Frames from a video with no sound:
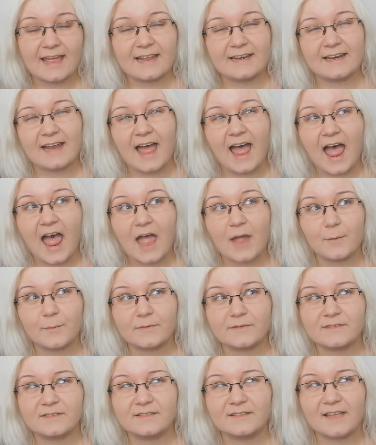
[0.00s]
and I
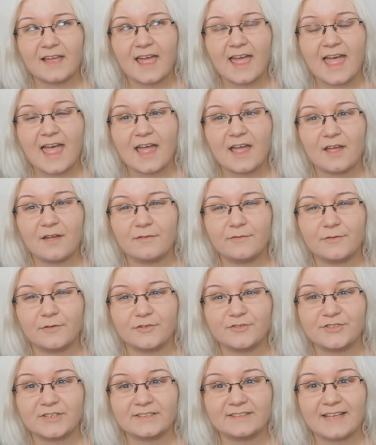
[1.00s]
was there
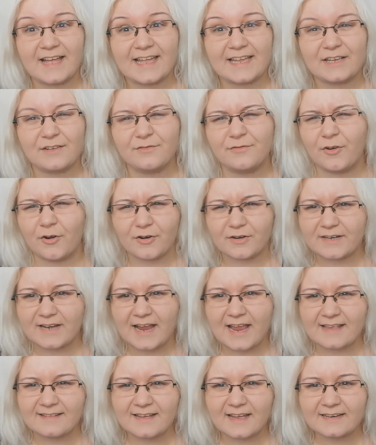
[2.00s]
for just like 4
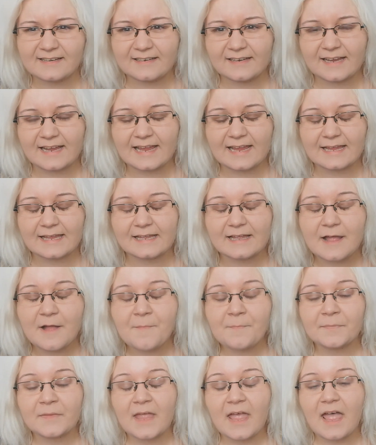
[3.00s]
days I think,
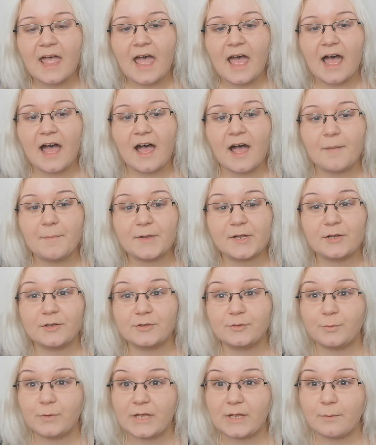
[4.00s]

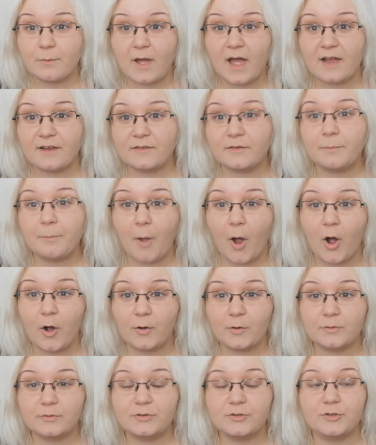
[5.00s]
because we were
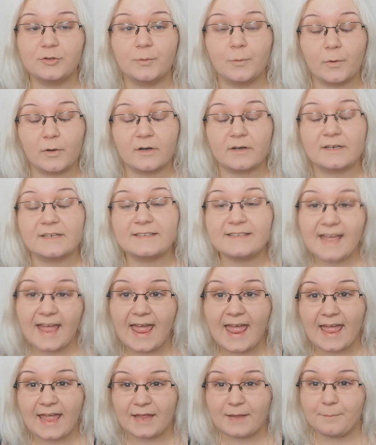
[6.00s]
supposed to work
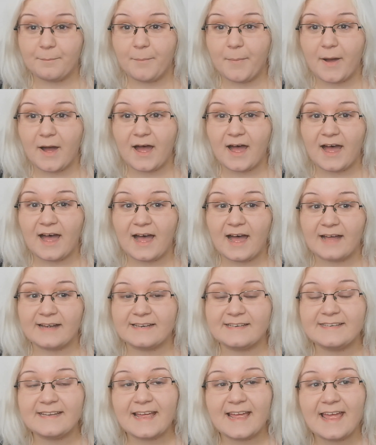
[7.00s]
there, but
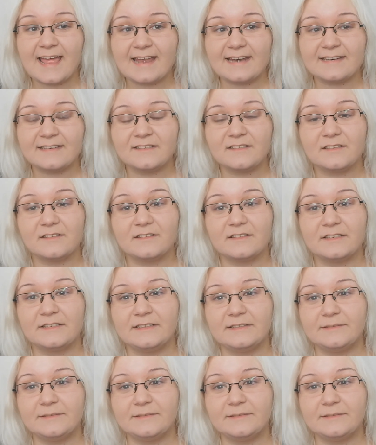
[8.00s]
then the